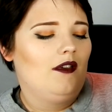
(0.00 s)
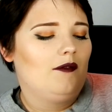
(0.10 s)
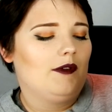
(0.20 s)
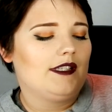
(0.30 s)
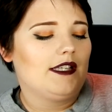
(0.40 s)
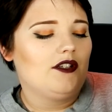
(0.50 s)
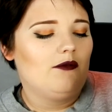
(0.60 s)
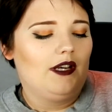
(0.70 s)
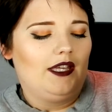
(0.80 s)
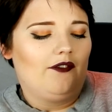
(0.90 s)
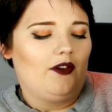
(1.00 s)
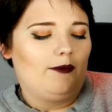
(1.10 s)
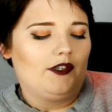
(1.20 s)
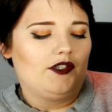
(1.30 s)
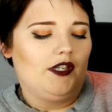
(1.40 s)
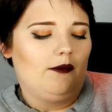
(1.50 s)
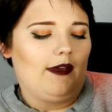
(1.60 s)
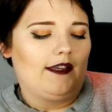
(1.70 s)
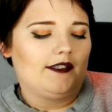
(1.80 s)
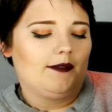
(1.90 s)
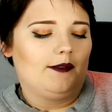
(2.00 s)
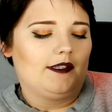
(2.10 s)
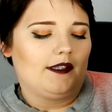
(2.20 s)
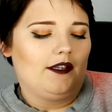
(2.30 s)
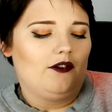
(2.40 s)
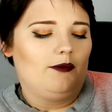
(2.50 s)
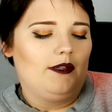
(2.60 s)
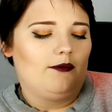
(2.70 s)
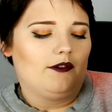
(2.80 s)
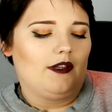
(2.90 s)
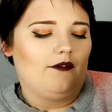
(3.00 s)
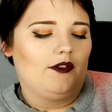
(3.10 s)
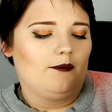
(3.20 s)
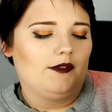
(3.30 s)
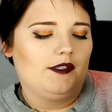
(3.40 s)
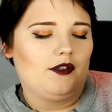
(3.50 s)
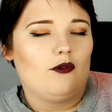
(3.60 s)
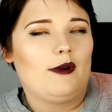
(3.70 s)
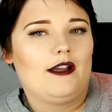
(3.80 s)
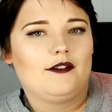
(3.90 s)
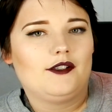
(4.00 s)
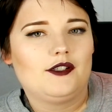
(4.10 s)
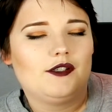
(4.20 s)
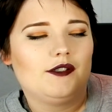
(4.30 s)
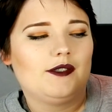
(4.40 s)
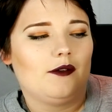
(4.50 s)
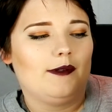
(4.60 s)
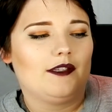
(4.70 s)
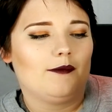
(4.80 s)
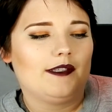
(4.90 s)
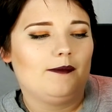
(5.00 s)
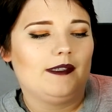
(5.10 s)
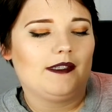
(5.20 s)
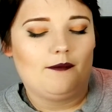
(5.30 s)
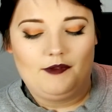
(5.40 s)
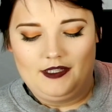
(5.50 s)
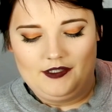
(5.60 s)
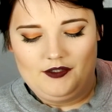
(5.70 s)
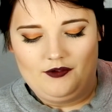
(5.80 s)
Because I don't want to give up on sheet masks because I know people love them so much. So, I mean, there must be something to